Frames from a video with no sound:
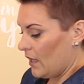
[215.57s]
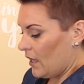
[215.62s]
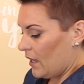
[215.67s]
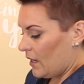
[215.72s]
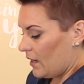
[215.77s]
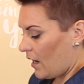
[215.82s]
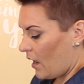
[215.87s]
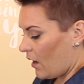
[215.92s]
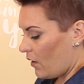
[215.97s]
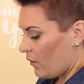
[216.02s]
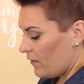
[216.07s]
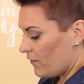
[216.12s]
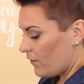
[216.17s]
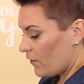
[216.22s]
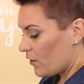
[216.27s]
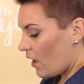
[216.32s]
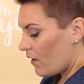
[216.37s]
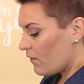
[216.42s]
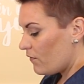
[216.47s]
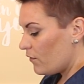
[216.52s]
Now, if you're
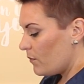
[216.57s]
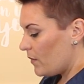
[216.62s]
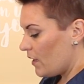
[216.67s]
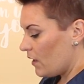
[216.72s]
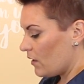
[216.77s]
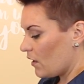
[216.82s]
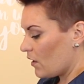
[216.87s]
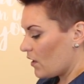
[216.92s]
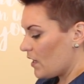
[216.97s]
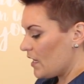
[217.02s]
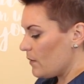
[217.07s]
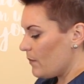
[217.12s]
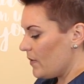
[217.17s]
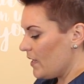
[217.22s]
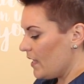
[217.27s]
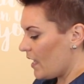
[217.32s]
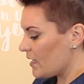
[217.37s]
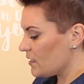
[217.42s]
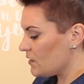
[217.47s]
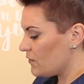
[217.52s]
not familiar,
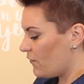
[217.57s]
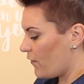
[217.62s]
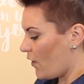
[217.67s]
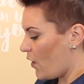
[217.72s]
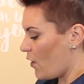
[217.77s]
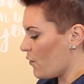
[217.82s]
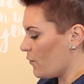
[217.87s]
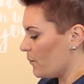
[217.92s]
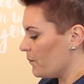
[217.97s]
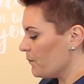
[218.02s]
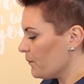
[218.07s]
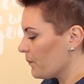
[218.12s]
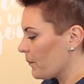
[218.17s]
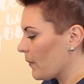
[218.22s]
EPS foam